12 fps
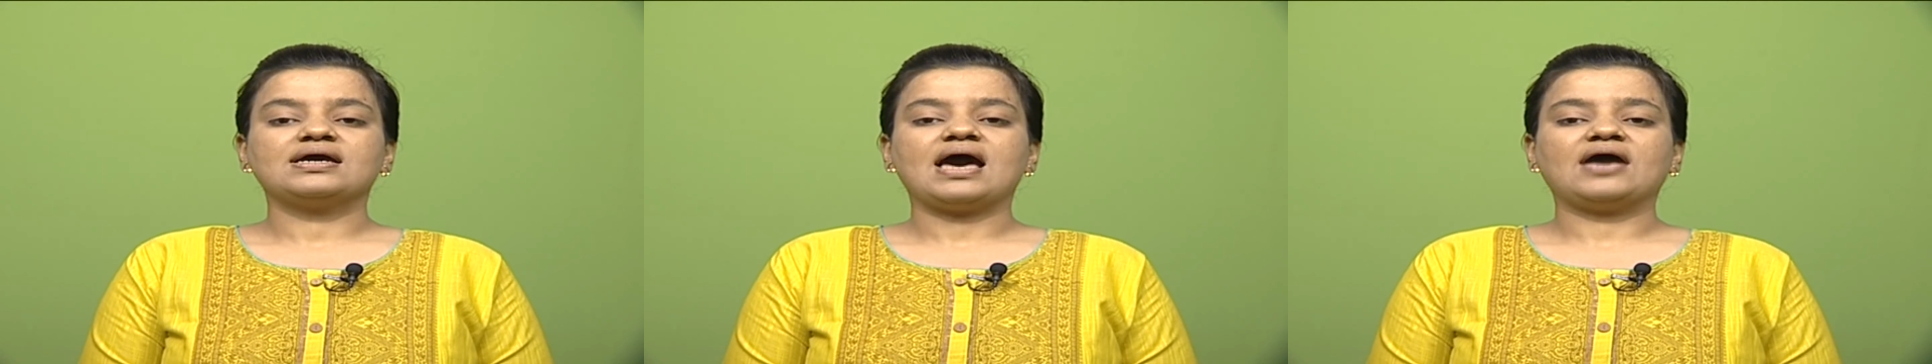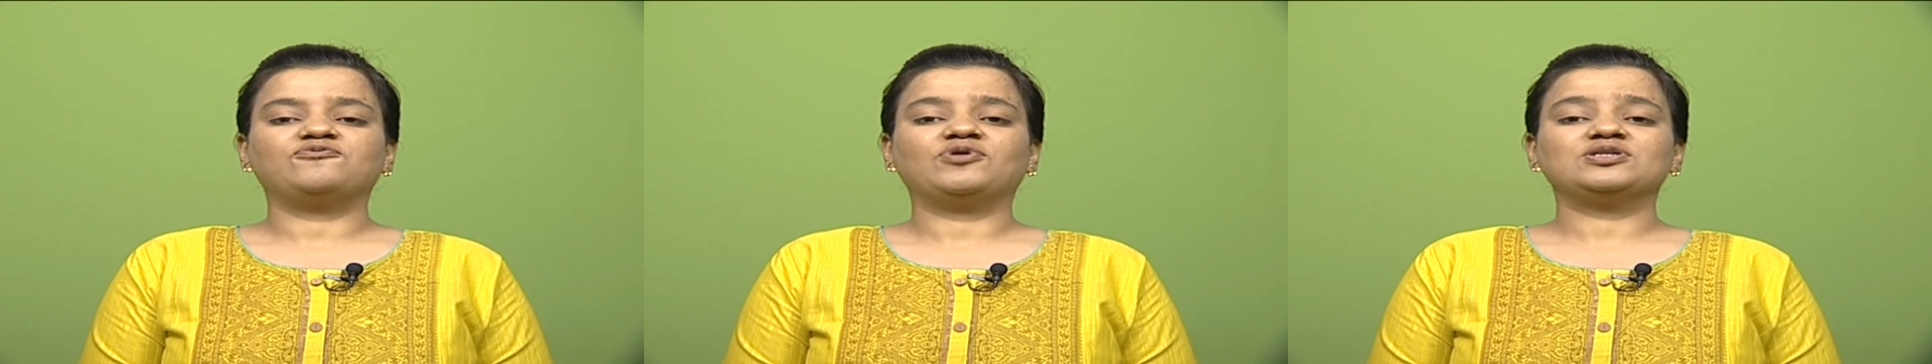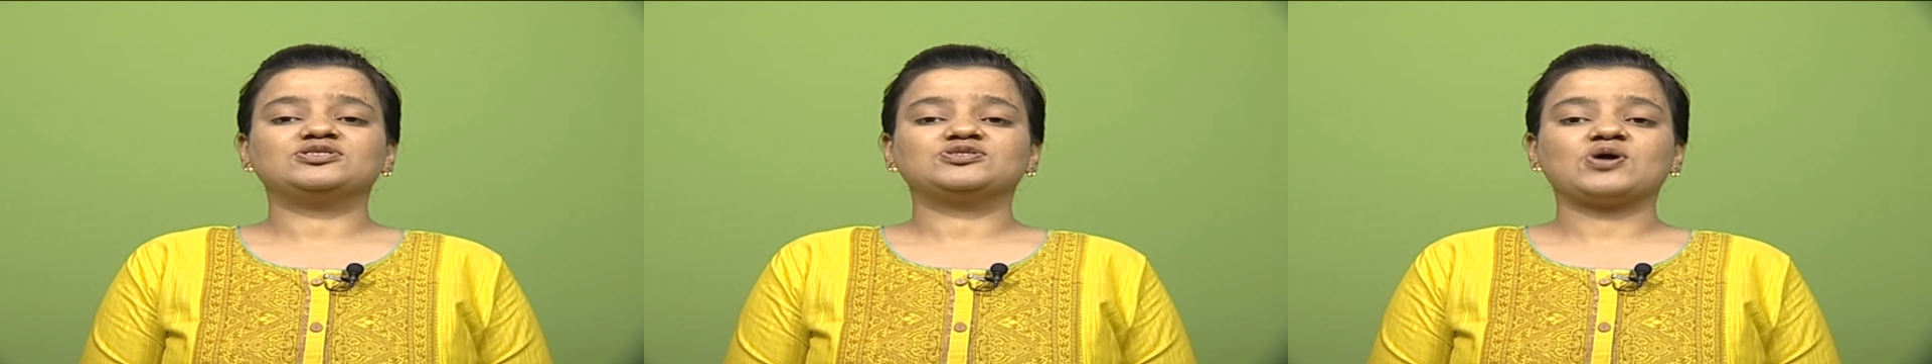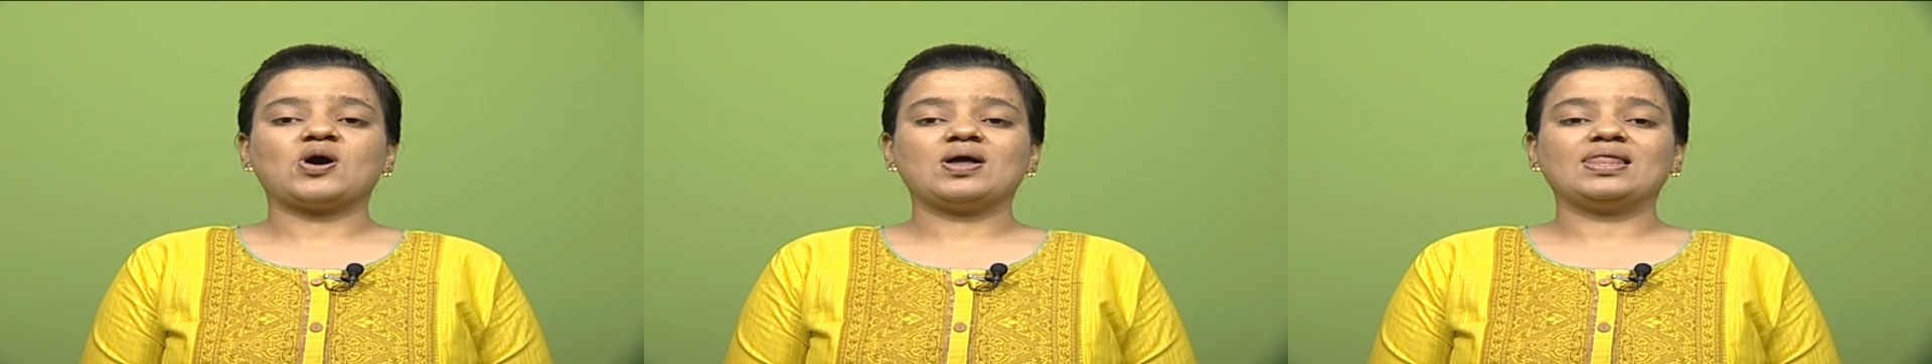and once
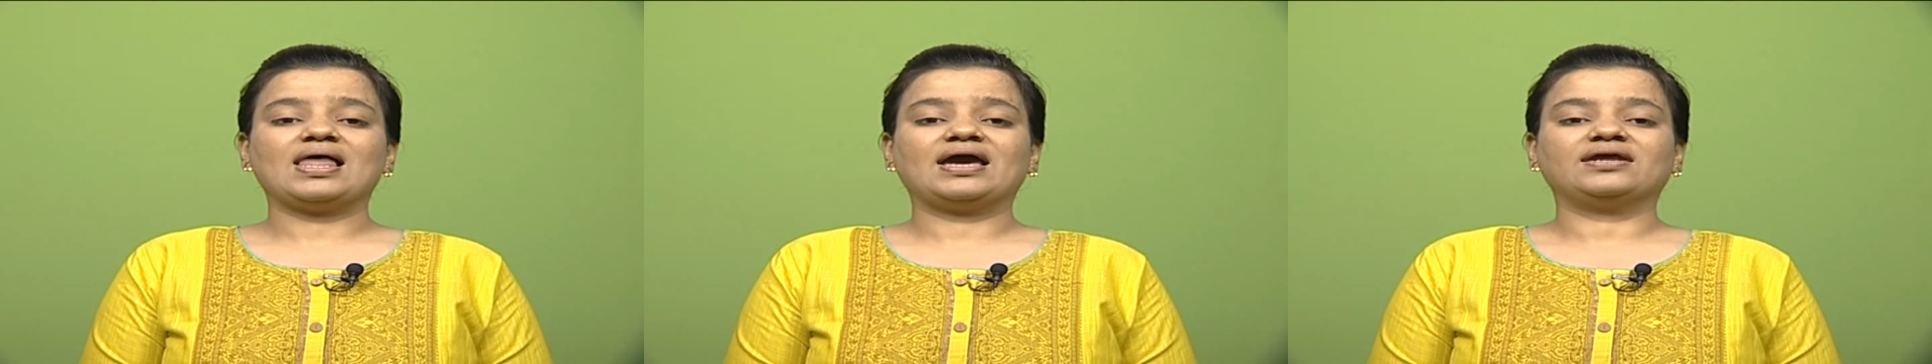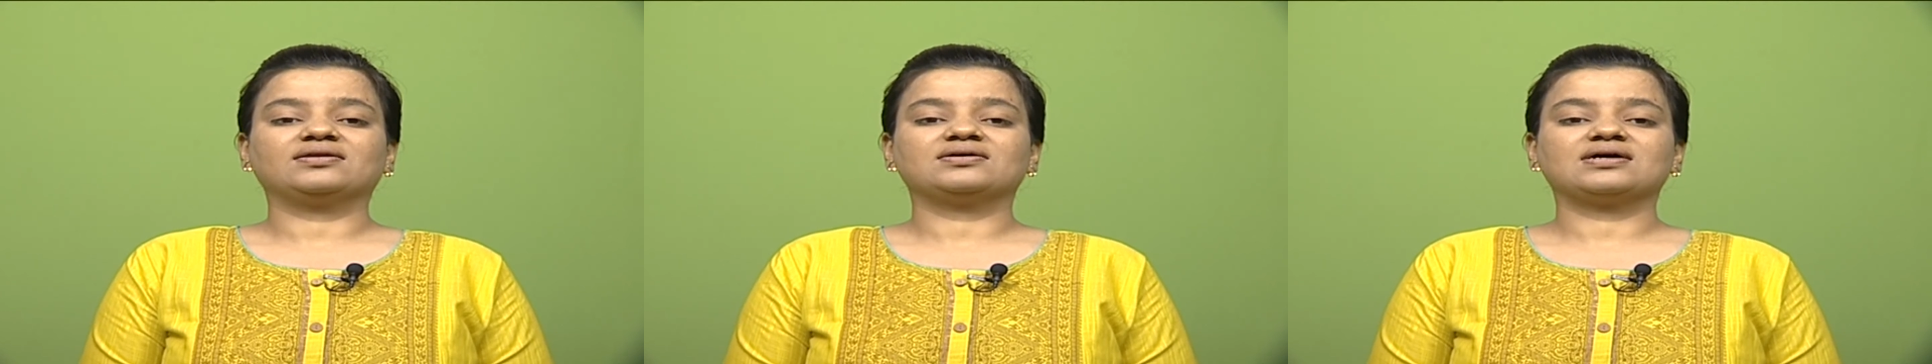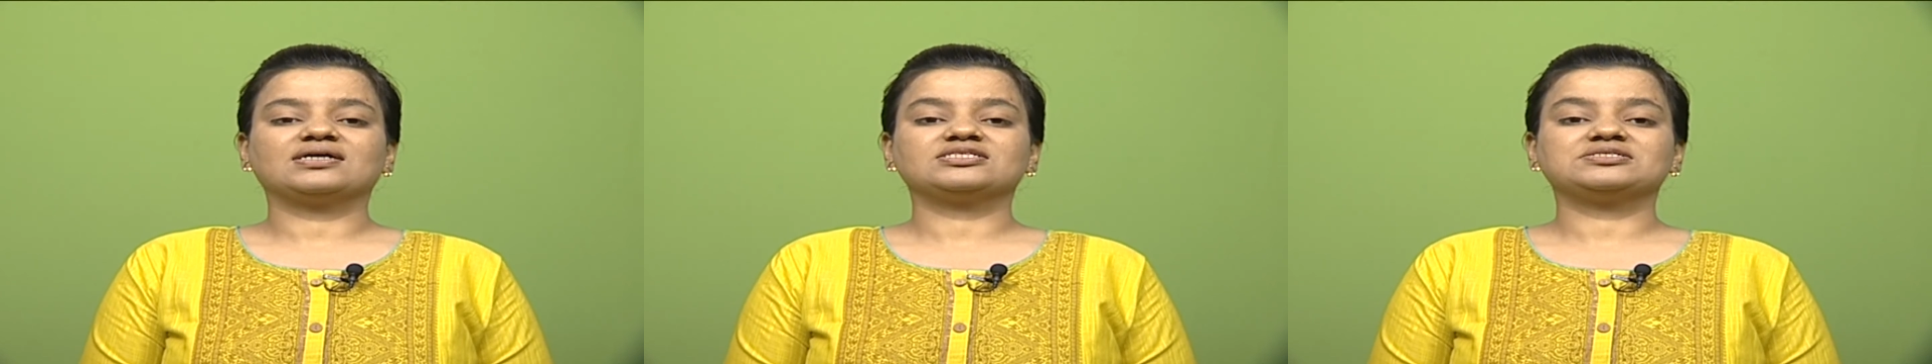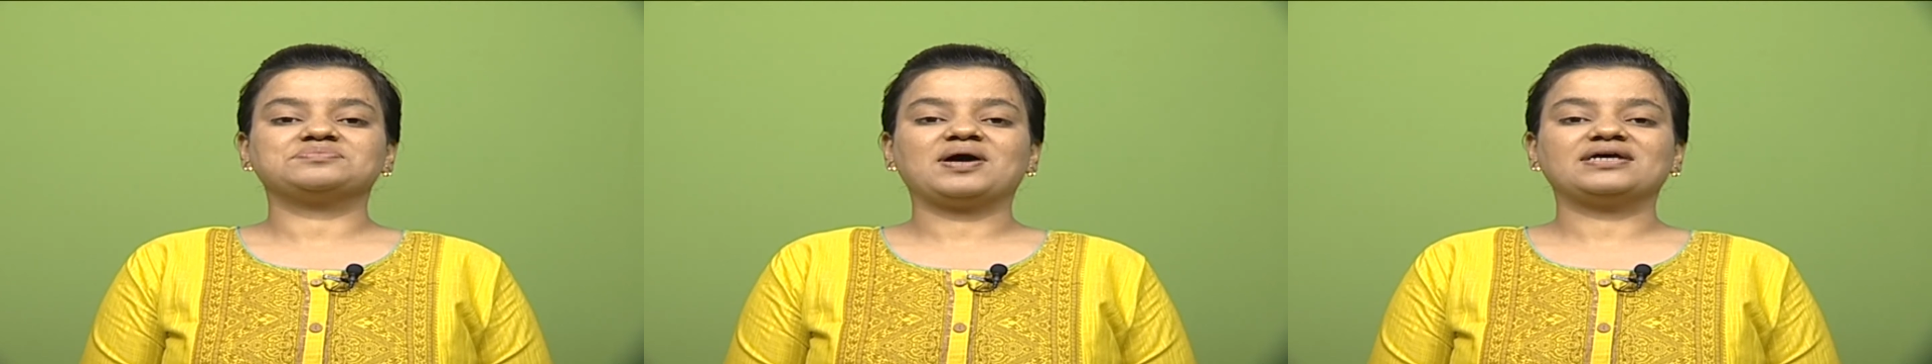online,
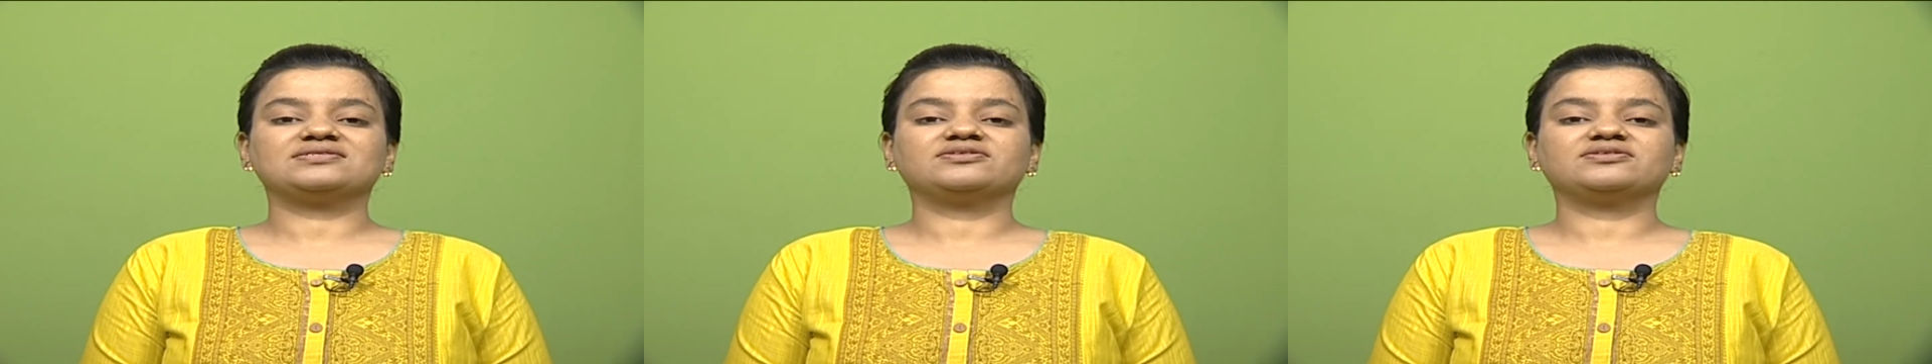customize